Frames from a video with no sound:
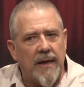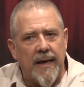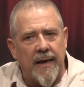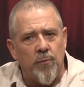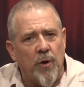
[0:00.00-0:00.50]

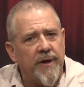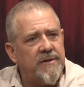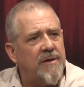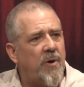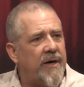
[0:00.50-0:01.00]
And what I
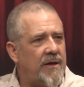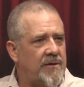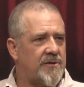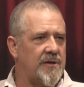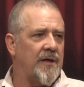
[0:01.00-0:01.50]
did by
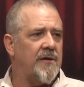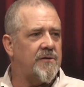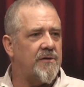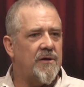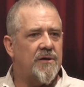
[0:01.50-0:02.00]
instinct
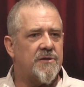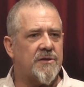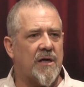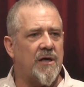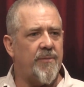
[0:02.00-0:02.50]

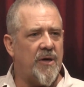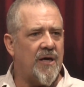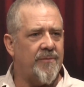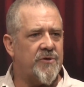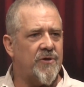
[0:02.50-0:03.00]
suddenly
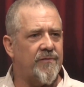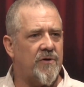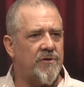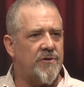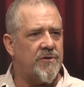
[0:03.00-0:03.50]
became
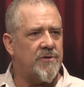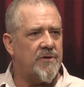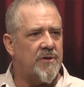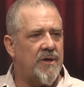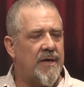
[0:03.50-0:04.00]
self-conscious.
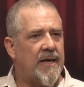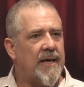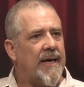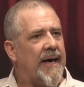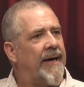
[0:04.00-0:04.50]

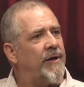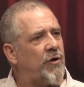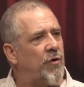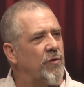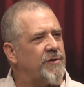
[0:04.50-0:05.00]
And it
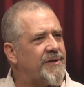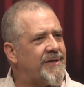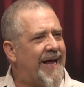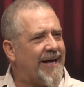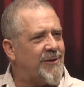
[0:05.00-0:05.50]
causes
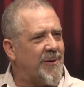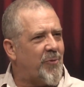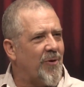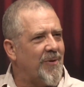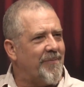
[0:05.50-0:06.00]
an acting
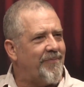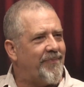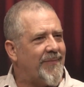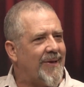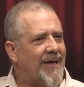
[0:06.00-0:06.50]
problem.
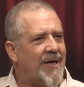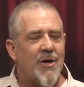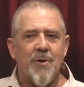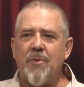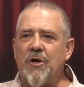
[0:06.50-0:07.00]

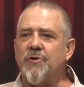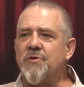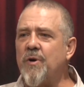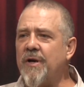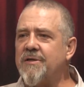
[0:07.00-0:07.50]
Because
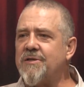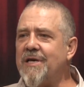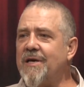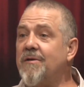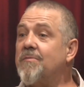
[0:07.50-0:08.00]
when I
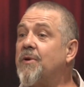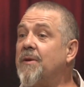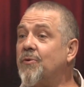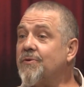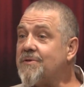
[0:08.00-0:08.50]
see
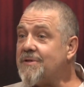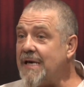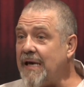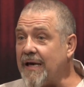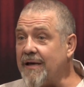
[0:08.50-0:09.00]
people
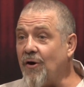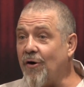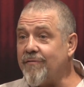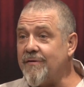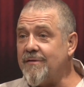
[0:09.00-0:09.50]
singing
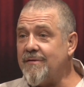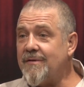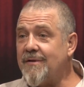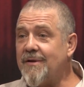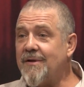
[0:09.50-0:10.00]
often,
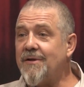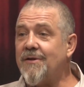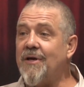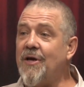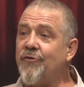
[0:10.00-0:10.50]

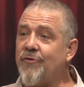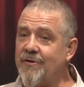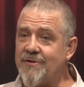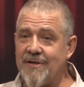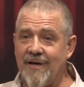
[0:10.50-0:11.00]
the intro
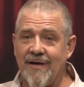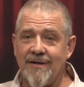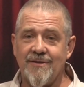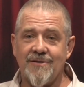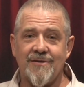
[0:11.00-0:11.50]

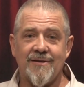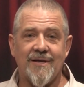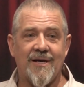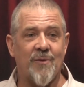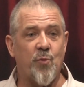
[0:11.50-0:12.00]
starts,
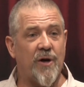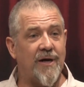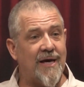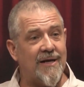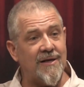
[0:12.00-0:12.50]
and what I
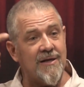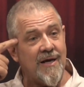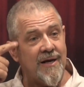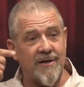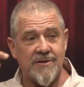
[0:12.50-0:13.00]
get and
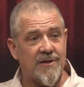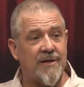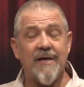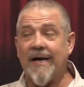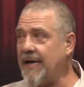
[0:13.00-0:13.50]
I
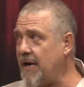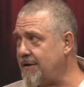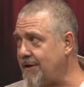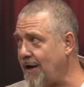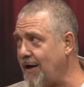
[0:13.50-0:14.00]
see, again
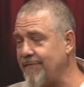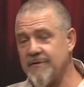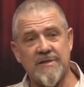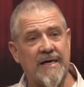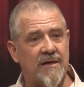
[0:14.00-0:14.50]
in a half a
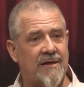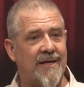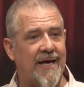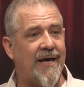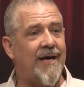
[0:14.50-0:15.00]
second in
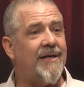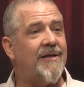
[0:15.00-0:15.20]
their head,